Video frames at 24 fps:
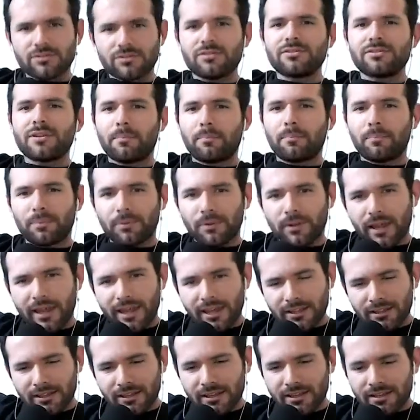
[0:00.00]
the
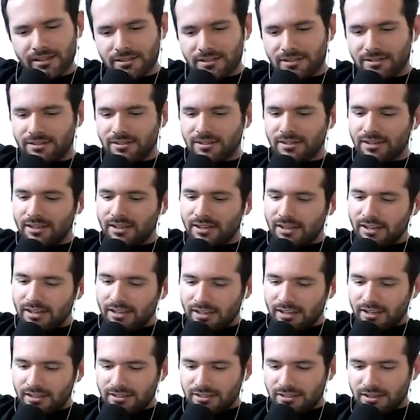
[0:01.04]
playlist.
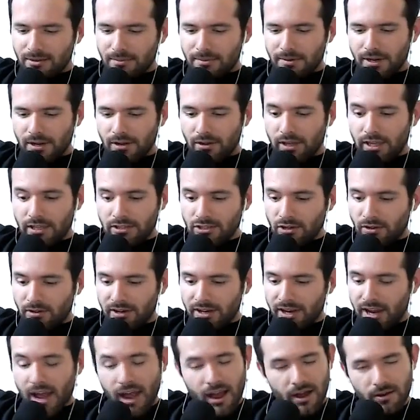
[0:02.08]
It's coming up. It's already
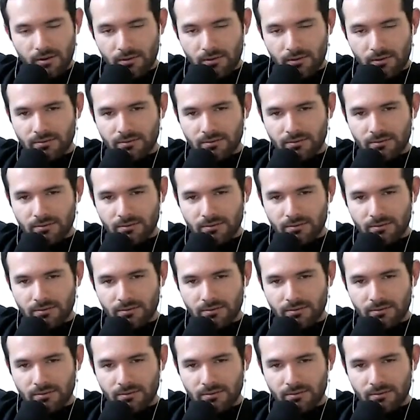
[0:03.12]
out.